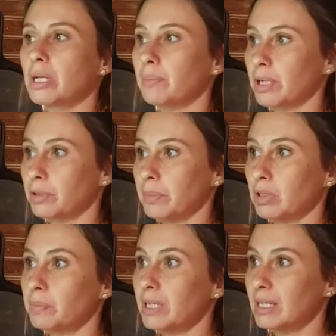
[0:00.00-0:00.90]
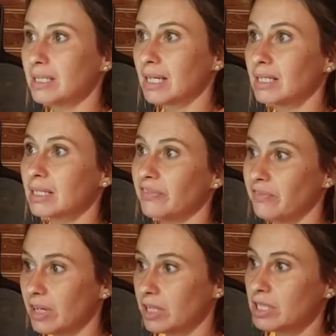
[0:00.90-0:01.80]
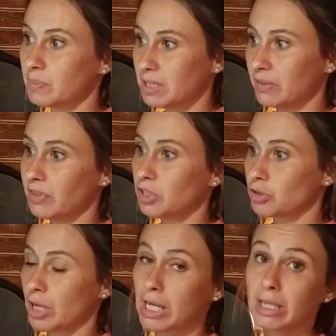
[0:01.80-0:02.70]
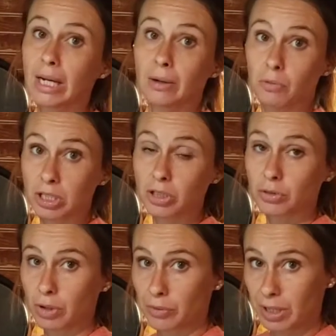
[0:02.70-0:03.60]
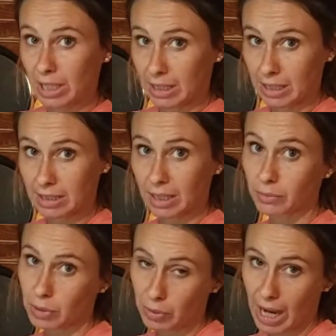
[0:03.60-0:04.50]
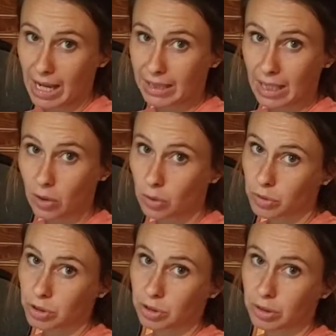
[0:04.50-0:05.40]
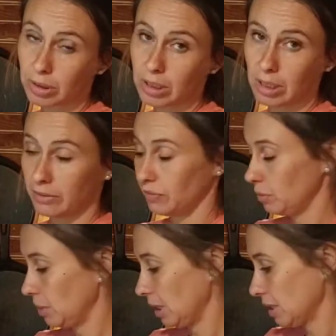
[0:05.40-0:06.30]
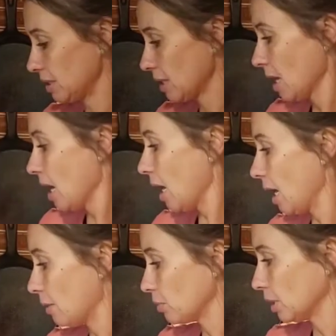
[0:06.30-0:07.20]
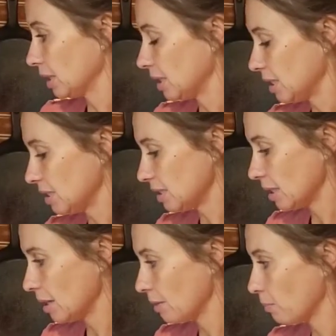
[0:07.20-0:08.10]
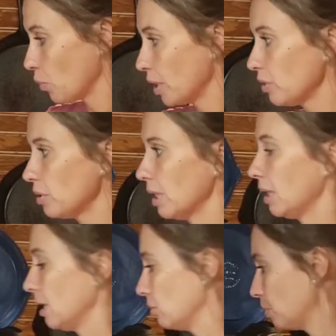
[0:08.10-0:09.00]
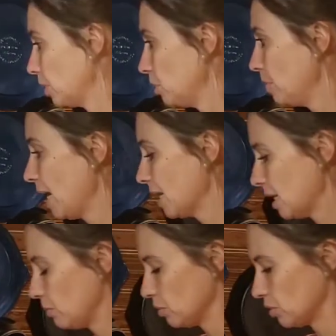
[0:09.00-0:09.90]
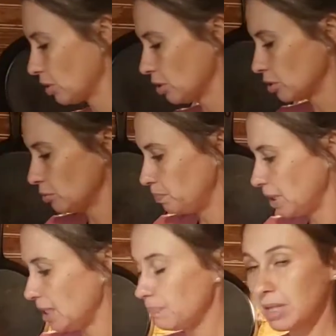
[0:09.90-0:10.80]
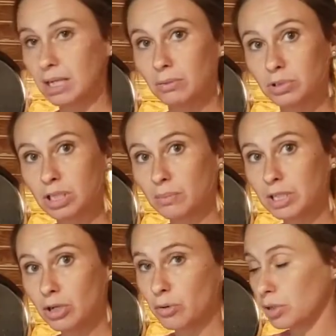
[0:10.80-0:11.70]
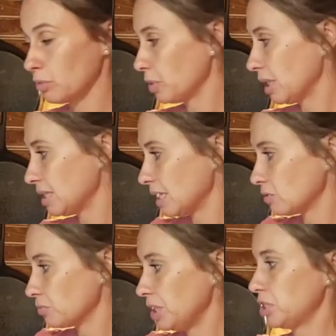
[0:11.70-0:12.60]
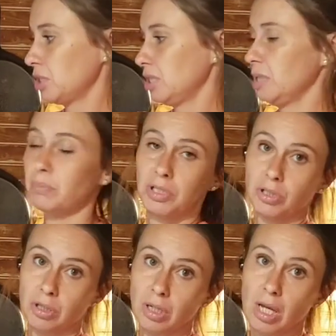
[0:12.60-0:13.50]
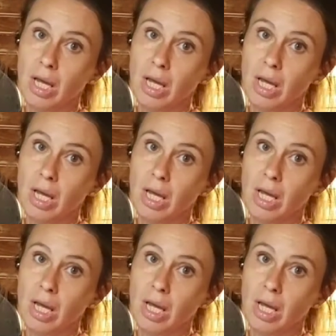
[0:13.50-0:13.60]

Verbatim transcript: and buttermilk because that is a very specific strain that I want to grow in it. And we will add that culture in a few minutes. I will let this boil and I will bring you back. It will start to beep and it will tell me yogurt when this has reached the temperature.